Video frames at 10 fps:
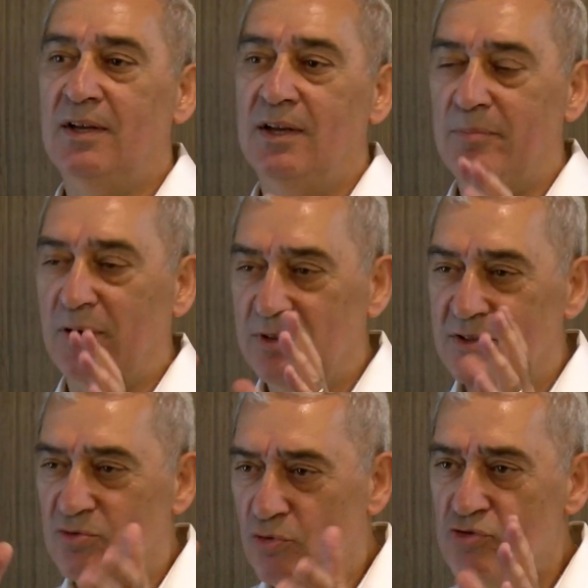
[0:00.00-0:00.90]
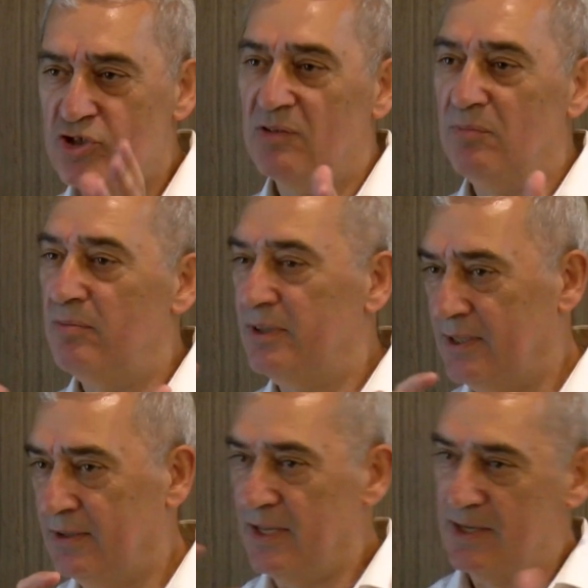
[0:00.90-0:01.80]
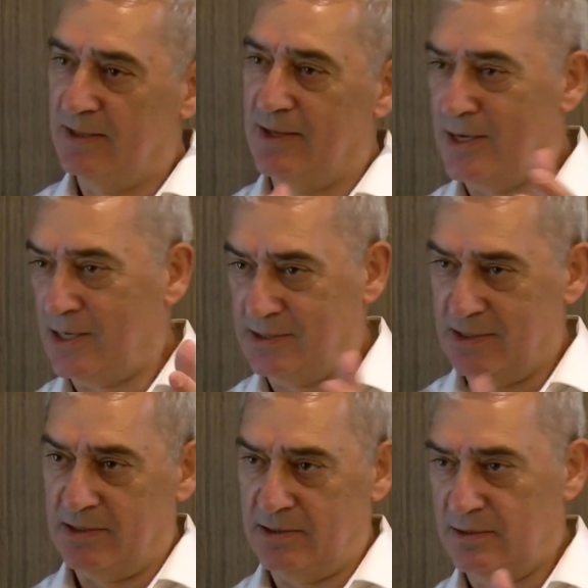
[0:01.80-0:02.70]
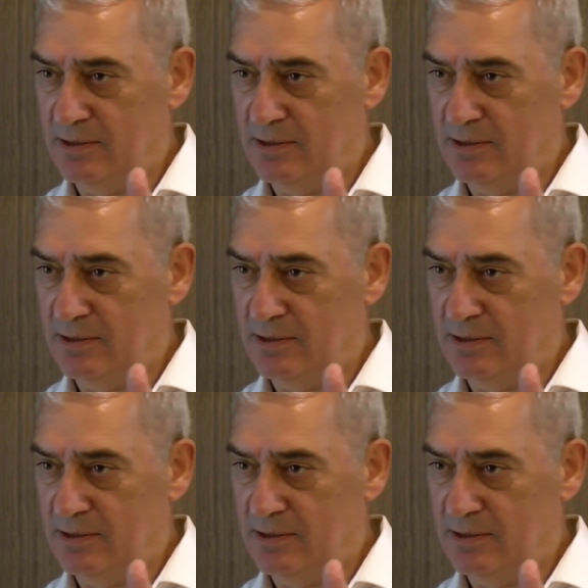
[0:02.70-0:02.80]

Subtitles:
about this crucial moment that they can access